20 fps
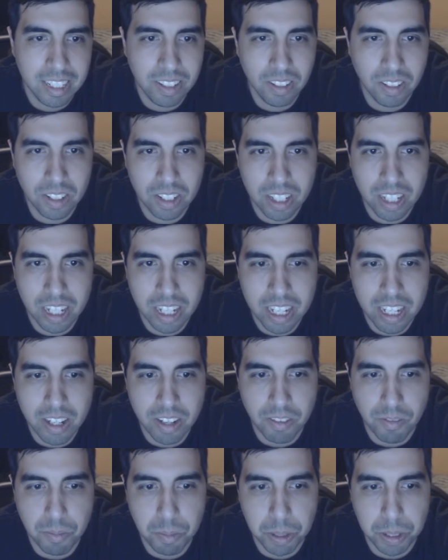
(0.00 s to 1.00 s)
He looks
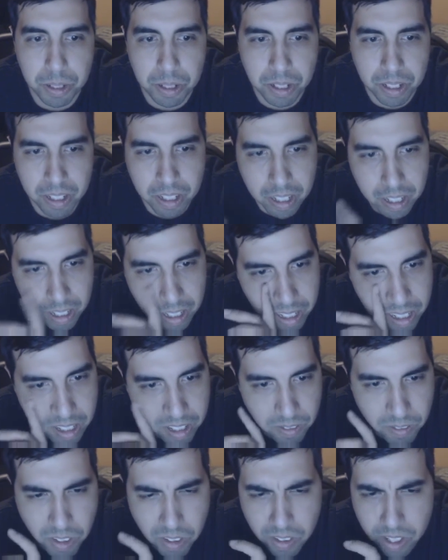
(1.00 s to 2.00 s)
naive, but
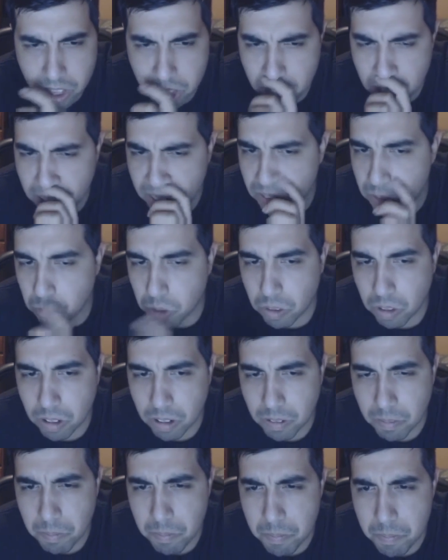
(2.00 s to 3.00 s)
he's very thoughtful.
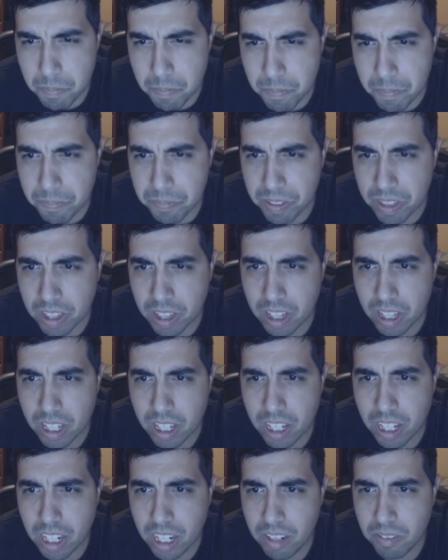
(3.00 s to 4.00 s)

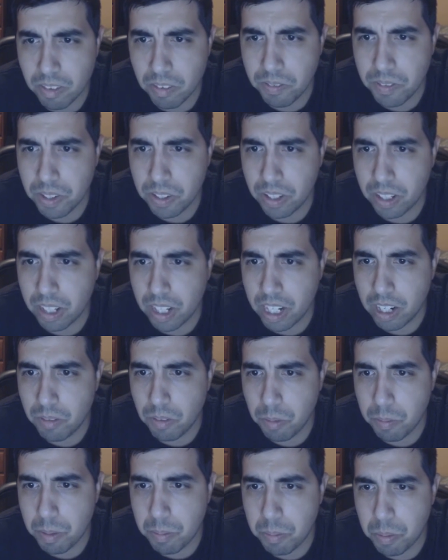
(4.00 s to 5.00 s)
I have a feeling that I
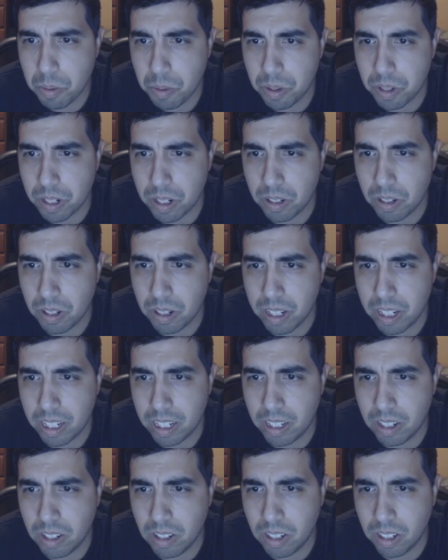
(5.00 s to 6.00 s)
won't be bored at, lo
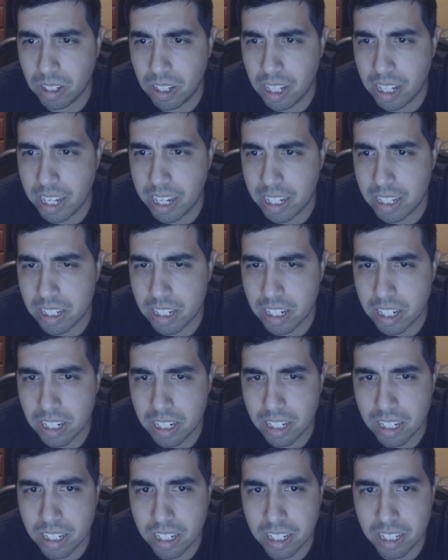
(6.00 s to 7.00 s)
at long last.
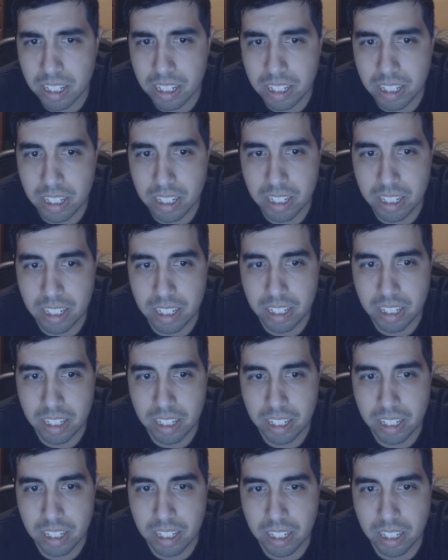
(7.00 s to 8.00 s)

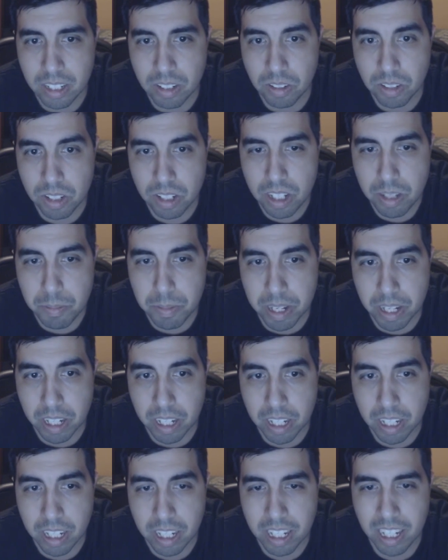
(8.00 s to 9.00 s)
They're sleeping.
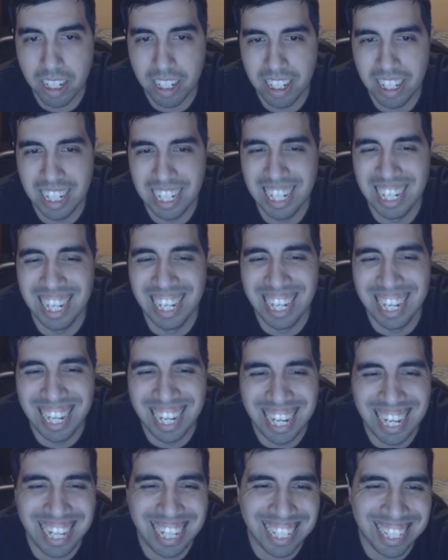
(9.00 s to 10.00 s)

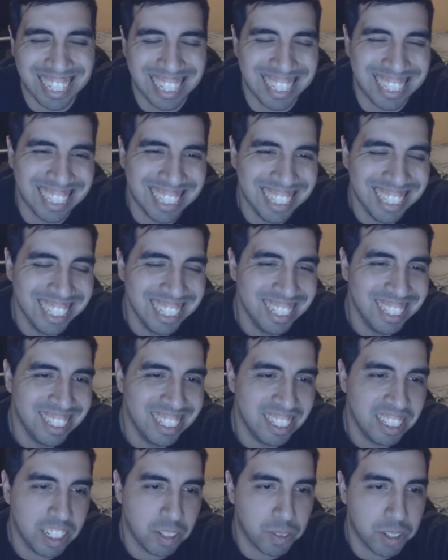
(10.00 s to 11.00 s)

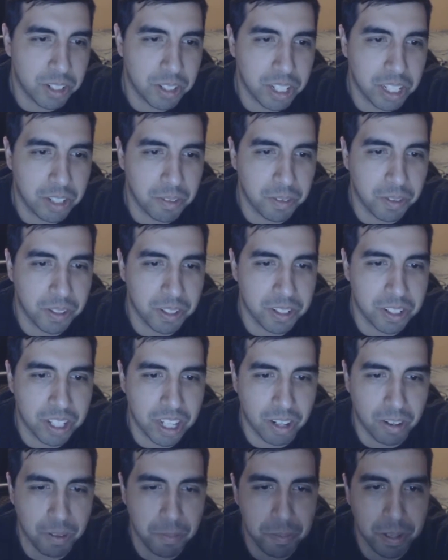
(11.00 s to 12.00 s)
Yeah, what, do you think you were going to
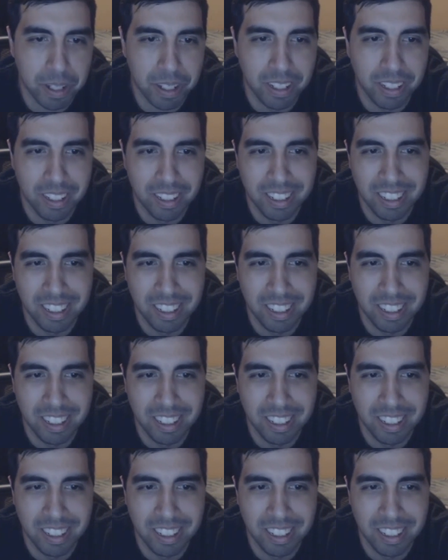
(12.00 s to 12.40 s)
scare them?